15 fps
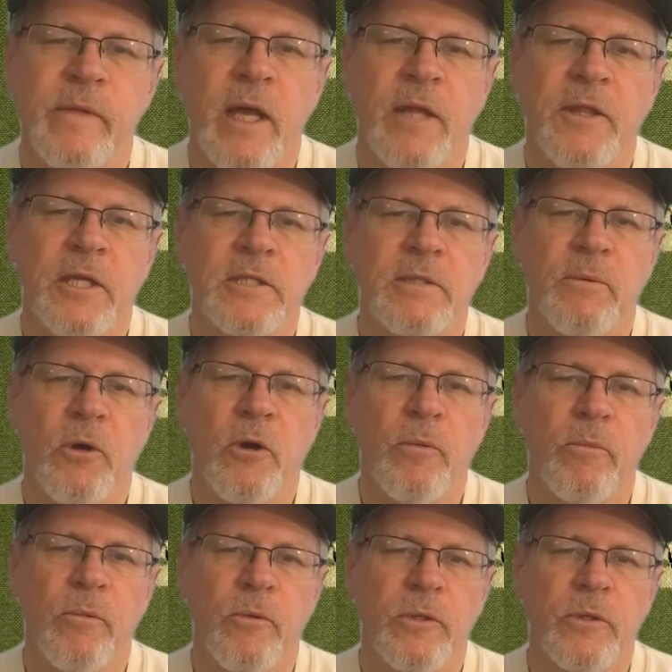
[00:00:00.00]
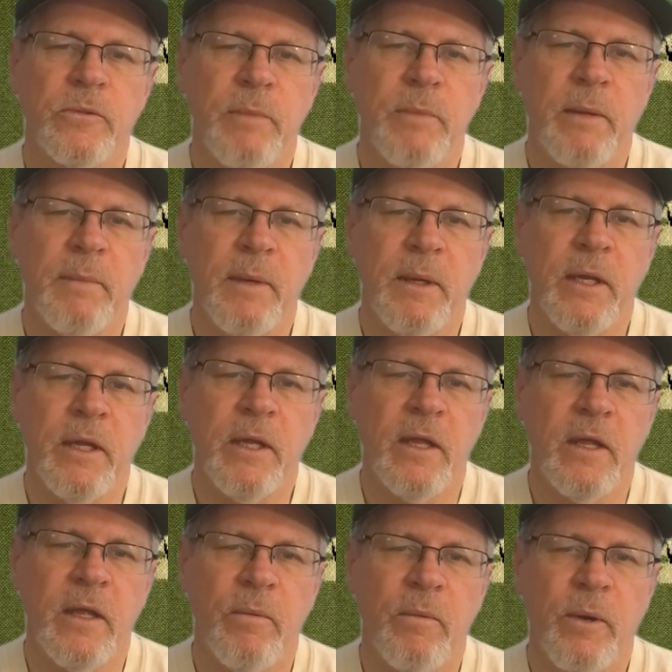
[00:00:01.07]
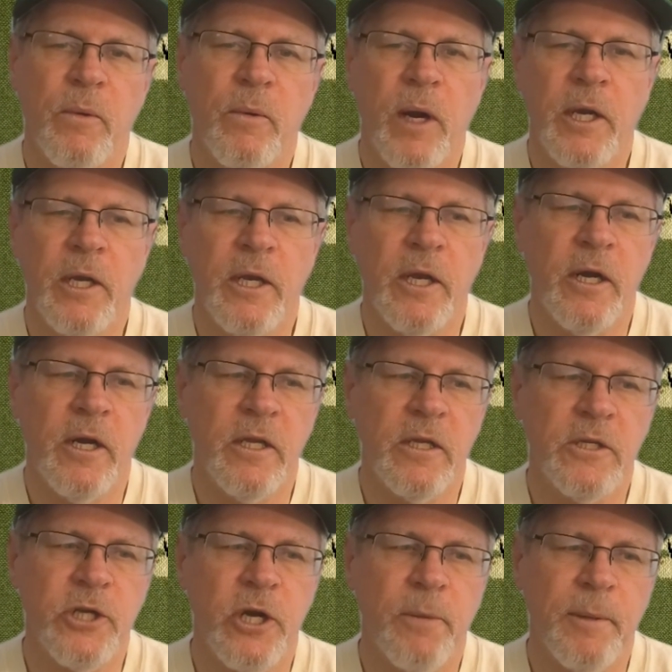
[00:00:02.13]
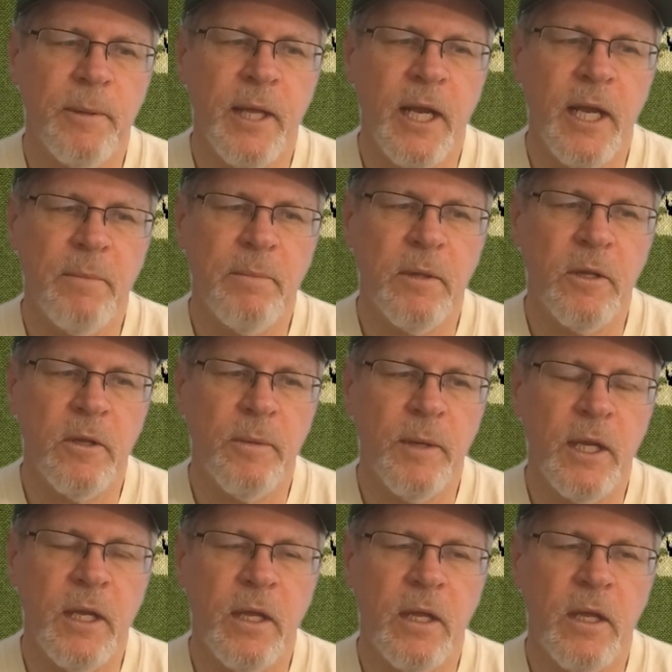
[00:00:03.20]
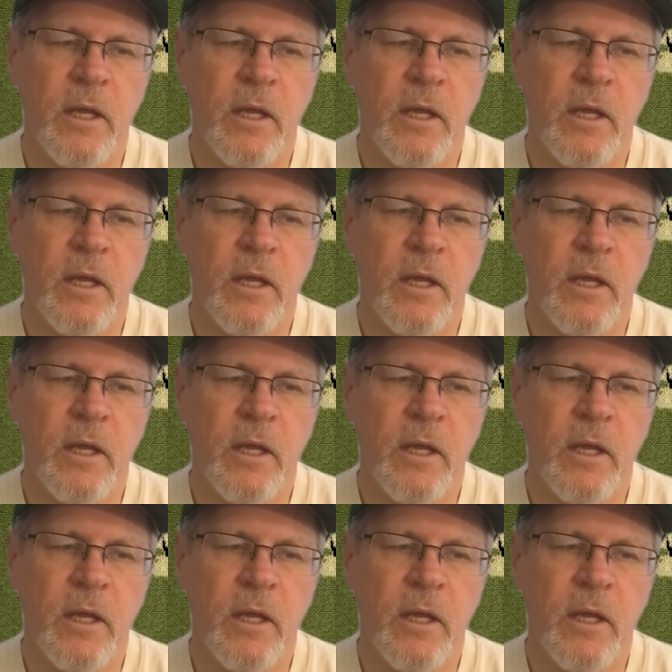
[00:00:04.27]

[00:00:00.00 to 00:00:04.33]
I think some home rules might be required there to sharpen that up a little bit.